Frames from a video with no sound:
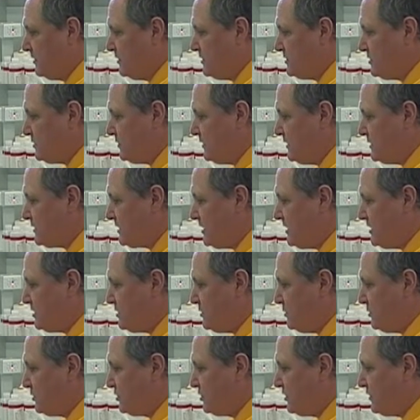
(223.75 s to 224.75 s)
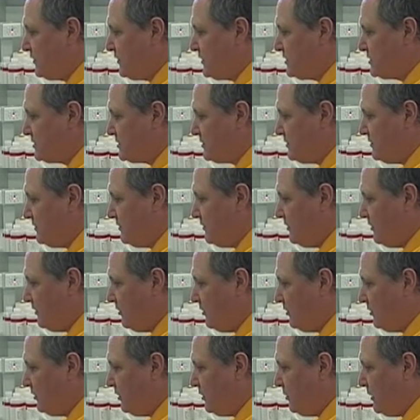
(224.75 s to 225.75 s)
So in this case, you turn this
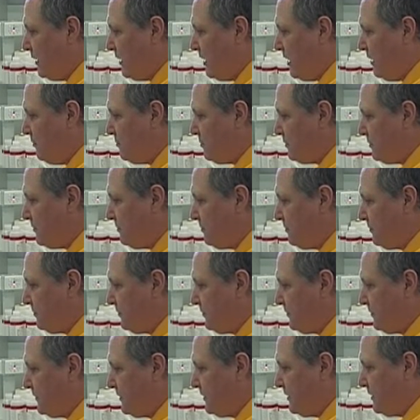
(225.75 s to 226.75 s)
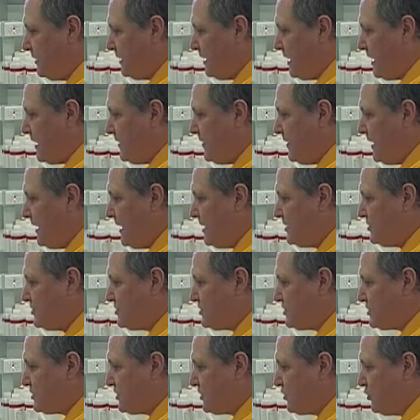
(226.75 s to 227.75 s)
all the way up, and then
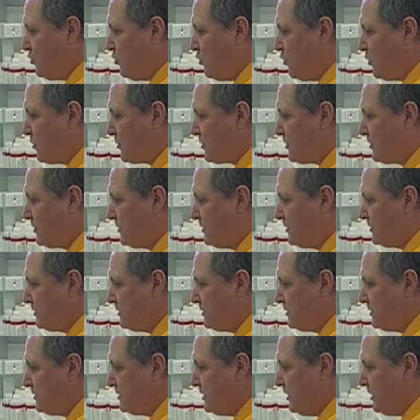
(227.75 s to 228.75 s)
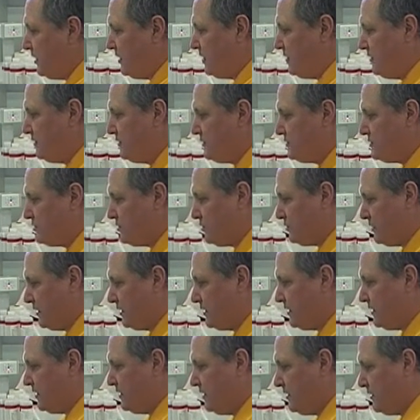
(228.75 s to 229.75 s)
just a quarter down, so
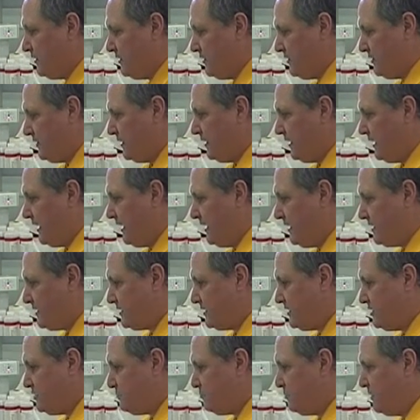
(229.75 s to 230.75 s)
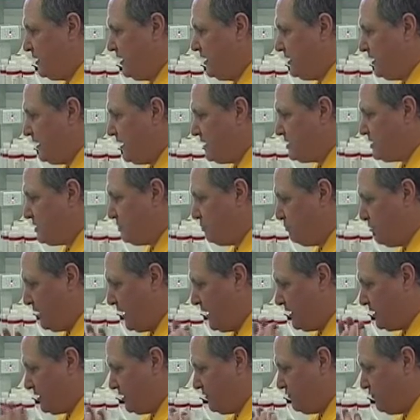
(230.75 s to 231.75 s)
that the light is being nice and
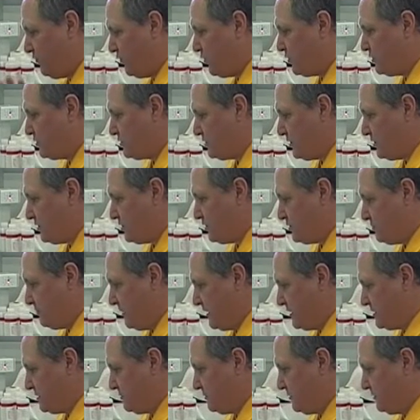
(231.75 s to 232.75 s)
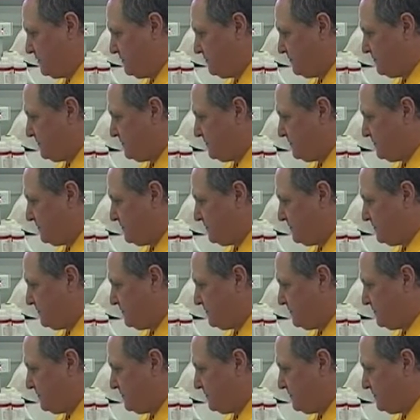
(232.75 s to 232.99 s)
bright and focused on your specimen.